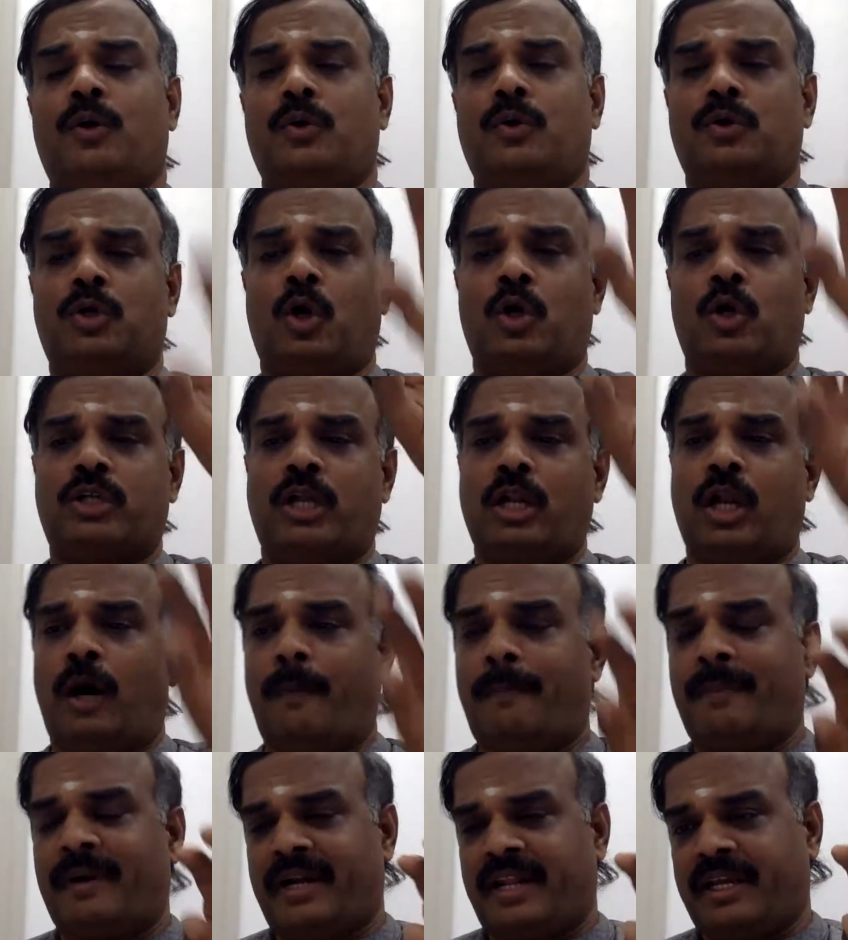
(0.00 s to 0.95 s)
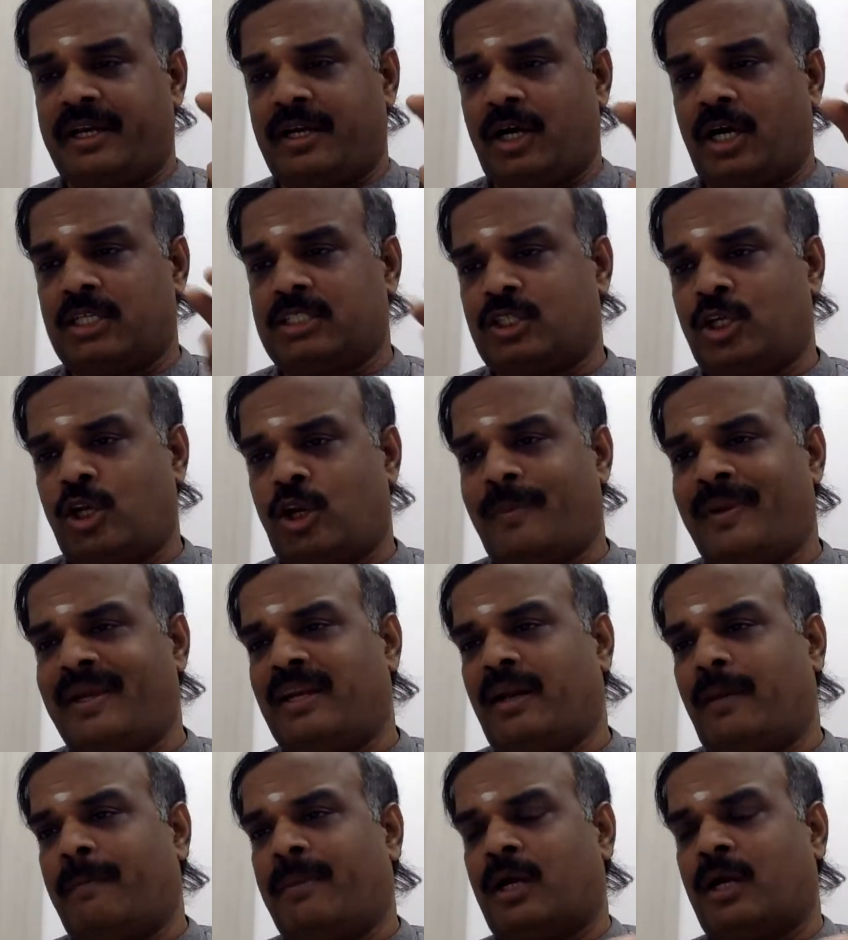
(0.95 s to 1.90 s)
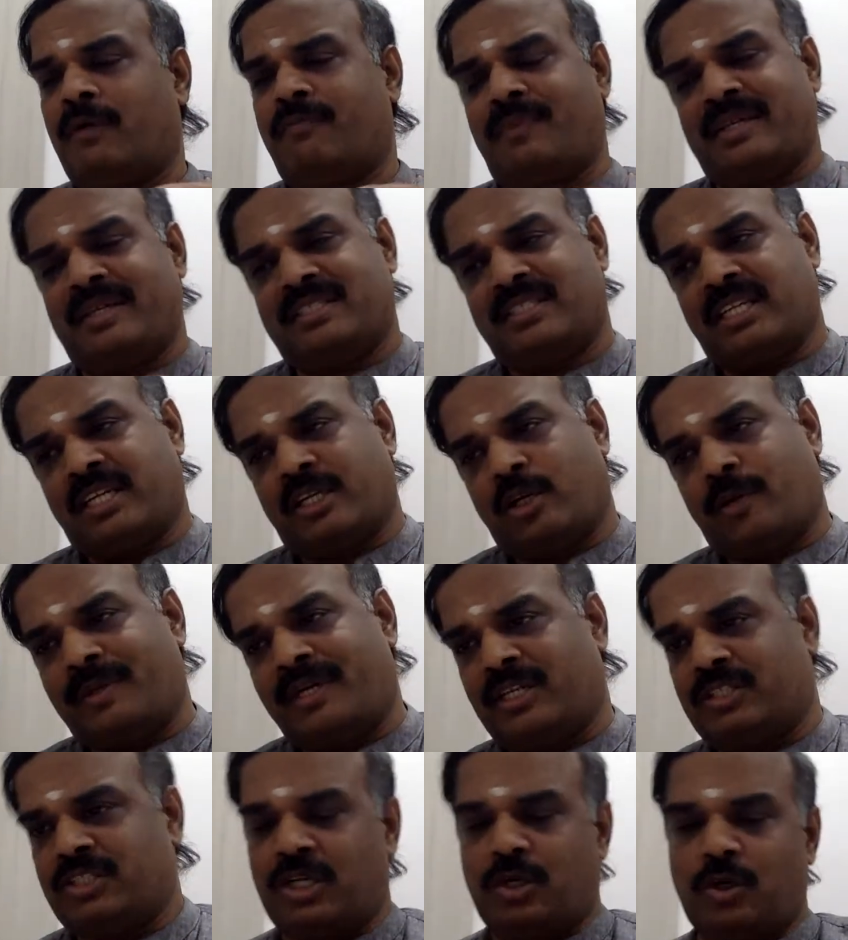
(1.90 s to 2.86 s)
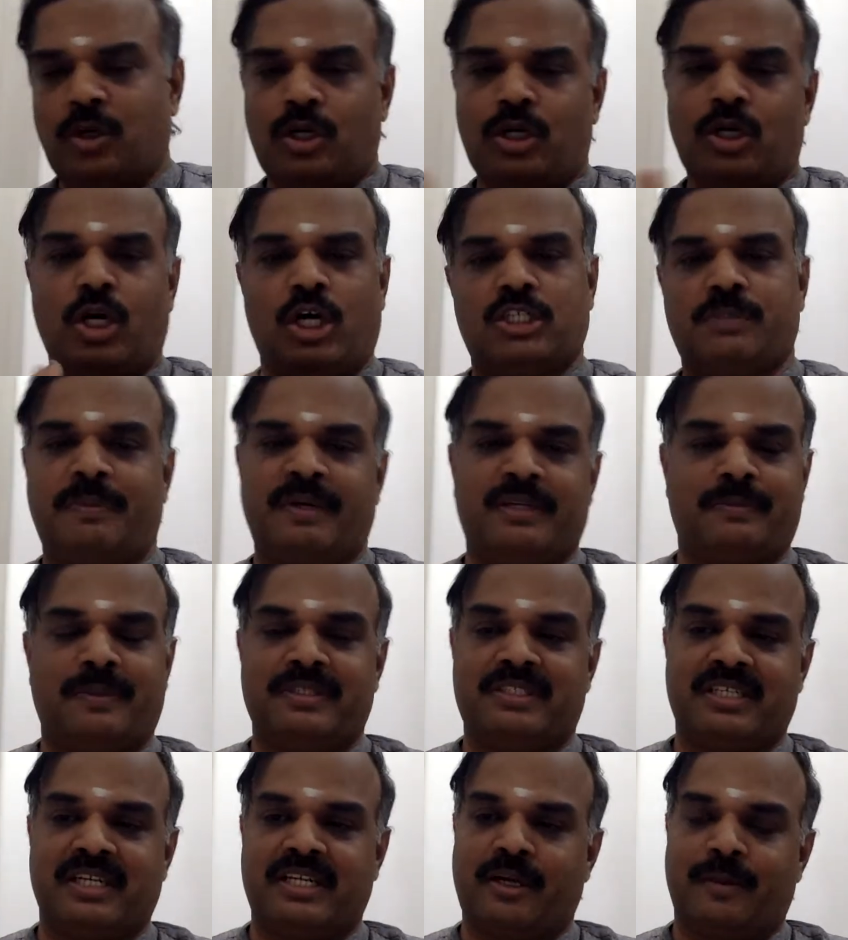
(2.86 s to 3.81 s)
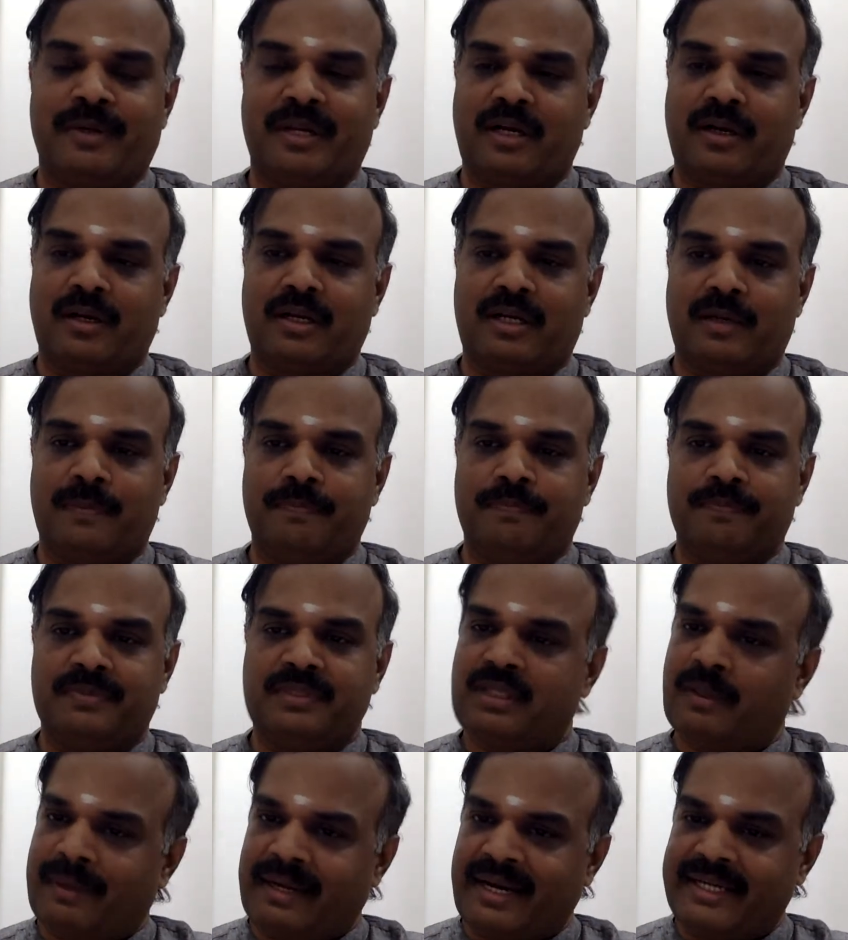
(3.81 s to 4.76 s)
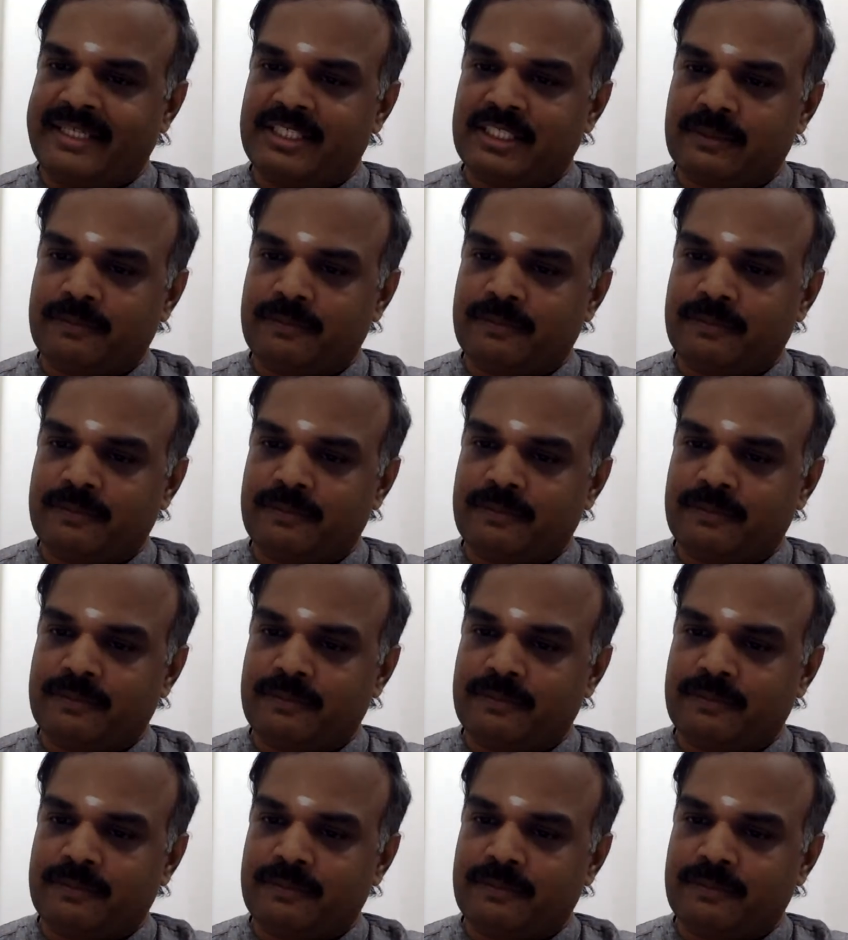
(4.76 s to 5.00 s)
total operating cost divided by number of passenger kilometers equal to cost per passenger kilometer will come. Am I right?